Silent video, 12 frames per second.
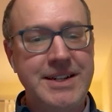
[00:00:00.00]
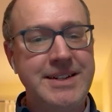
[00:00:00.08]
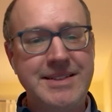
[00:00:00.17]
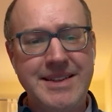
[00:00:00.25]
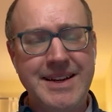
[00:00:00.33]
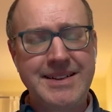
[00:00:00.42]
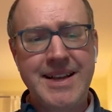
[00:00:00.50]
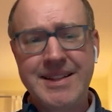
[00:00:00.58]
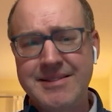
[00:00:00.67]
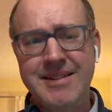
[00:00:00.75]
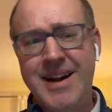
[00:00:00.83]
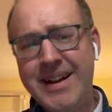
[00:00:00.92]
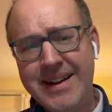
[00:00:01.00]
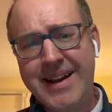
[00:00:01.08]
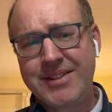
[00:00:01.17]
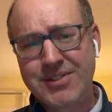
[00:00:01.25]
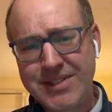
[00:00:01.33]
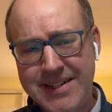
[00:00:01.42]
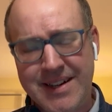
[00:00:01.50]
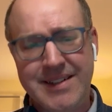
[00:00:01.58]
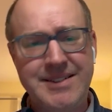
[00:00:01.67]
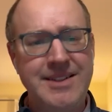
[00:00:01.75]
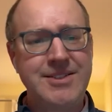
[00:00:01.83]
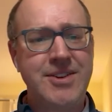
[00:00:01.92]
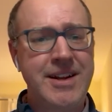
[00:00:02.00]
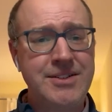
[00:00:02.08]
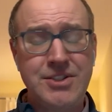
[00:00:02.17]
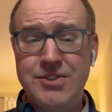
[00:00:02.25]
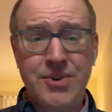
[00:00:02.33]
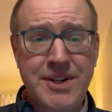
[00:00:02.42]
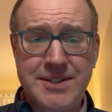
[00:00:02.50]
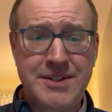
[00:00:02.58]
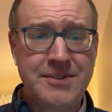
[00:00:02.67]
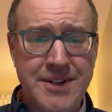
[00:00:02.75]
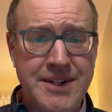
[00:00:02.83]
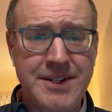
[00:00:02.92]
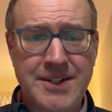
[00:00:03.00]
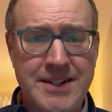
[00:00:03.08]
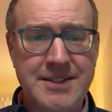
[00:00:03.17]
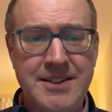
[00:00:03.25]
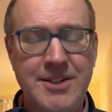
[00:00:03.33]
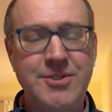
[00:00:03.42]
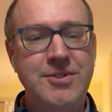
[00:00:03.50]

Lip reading: And it's like, that's not actually a content strategy, nor is it a very good SEO